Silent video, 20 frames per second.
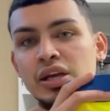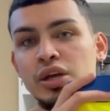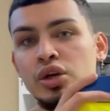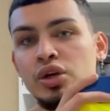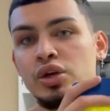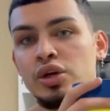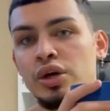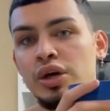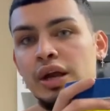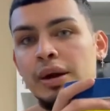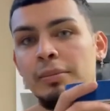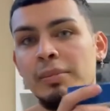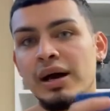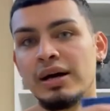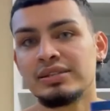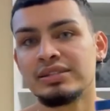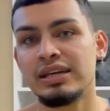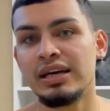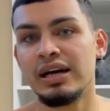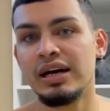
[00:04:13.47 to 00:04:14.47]
good
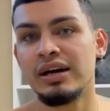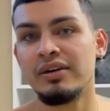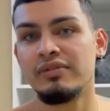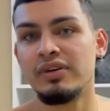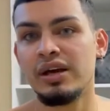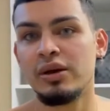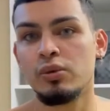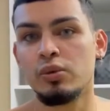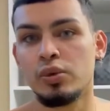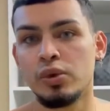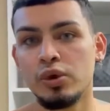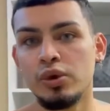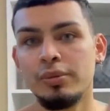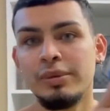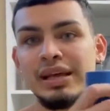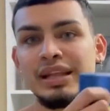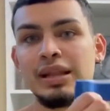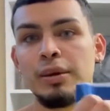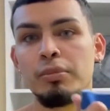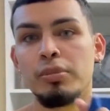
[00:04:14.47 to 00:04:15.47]
amount of
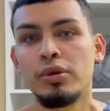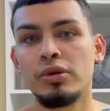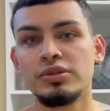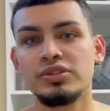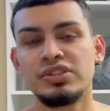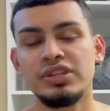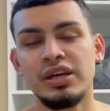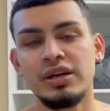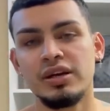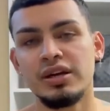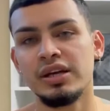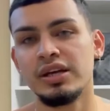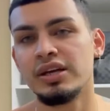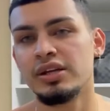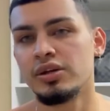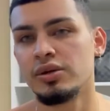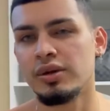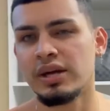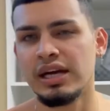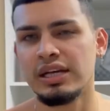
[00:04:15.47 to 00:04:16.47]
room in the bulge area.
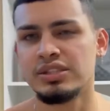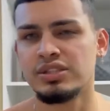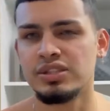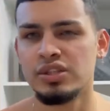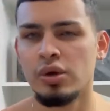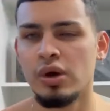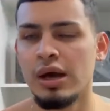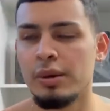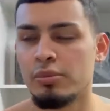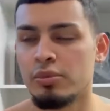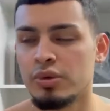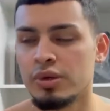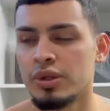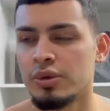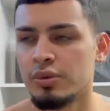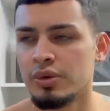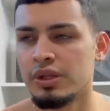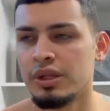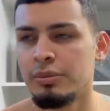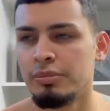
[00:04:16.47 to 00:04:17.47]
You guys know I'm
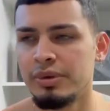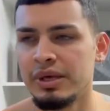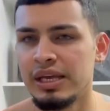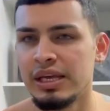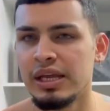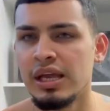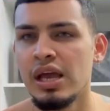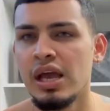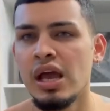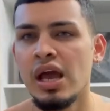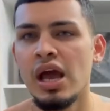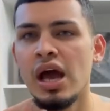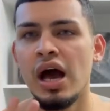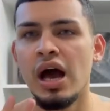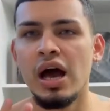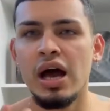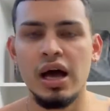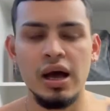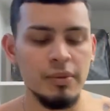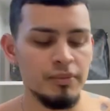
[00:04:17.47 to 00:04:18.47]
really, really big
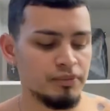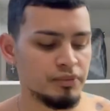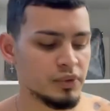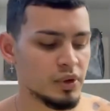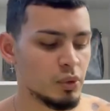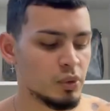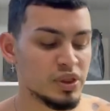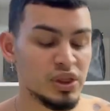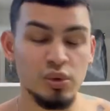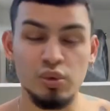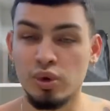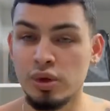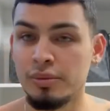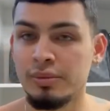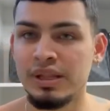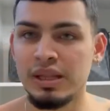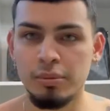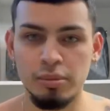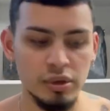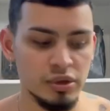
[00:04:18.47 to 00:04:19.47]
um, with the
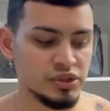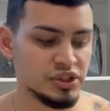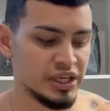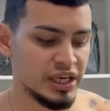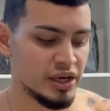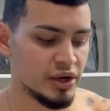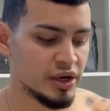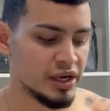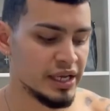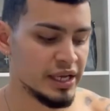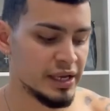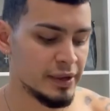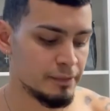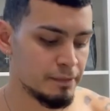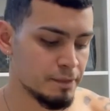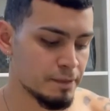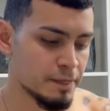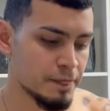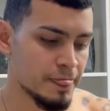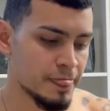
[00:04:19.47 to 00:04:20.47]
room in the bulge area.
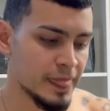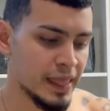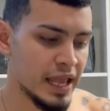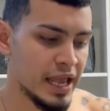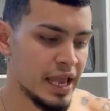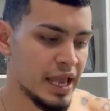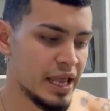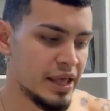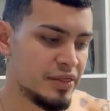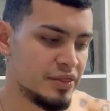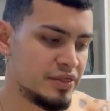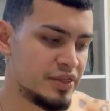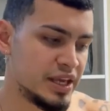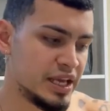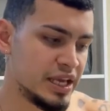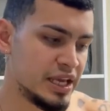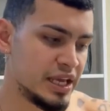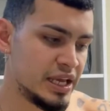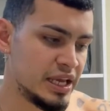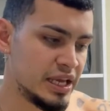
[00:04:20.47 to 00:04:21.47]
And
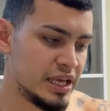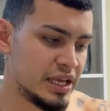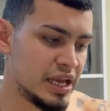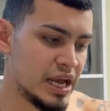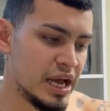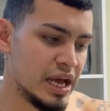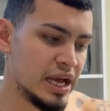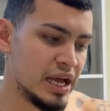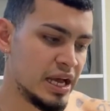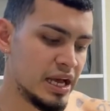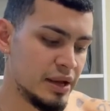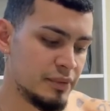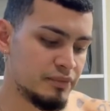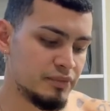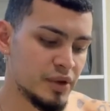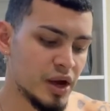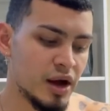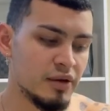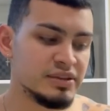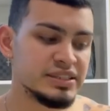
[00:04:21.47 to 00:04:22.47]
then um,
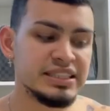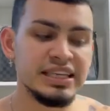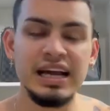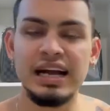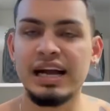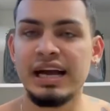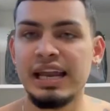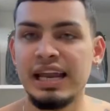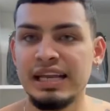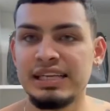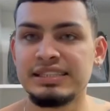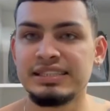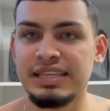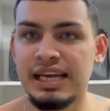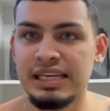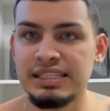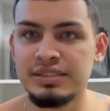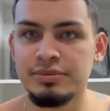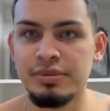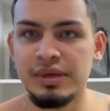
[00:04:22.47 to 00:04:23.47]
obviously I got a
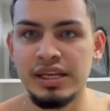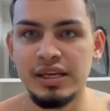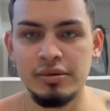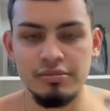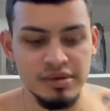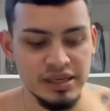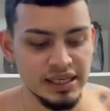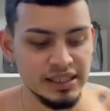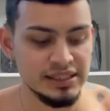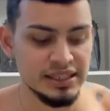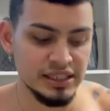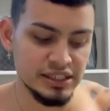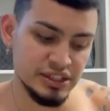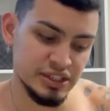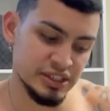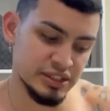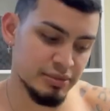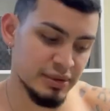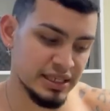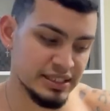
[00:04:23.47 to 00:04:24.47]
size medium because that's
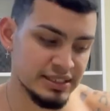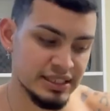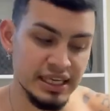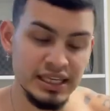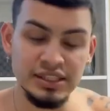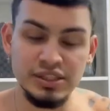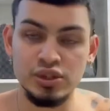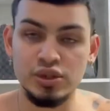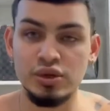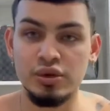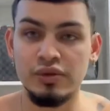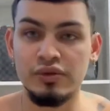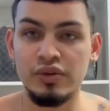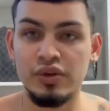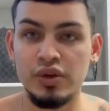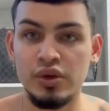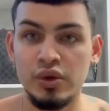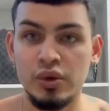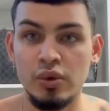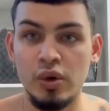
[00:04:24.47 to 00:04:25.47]
just my size. So if
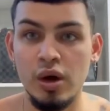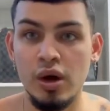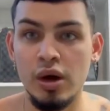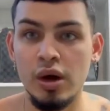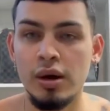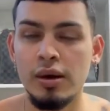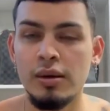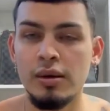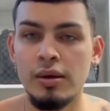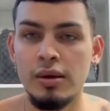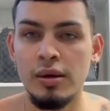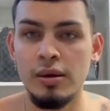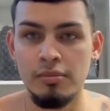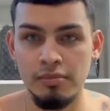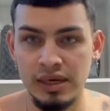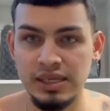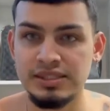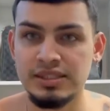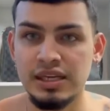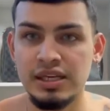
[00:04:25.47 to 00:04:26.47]
you are
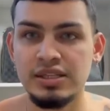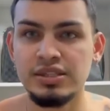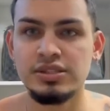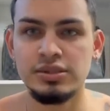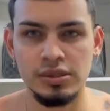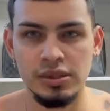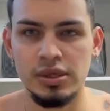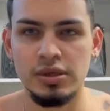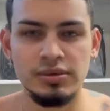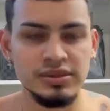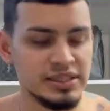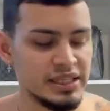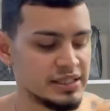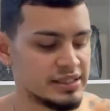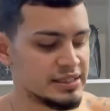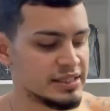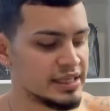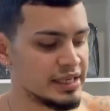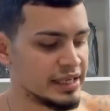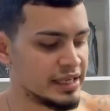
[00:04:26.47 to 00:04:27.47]
my size, you know what
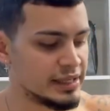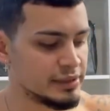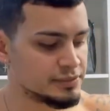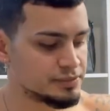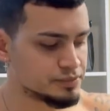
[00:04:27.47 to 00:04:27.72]
size to get.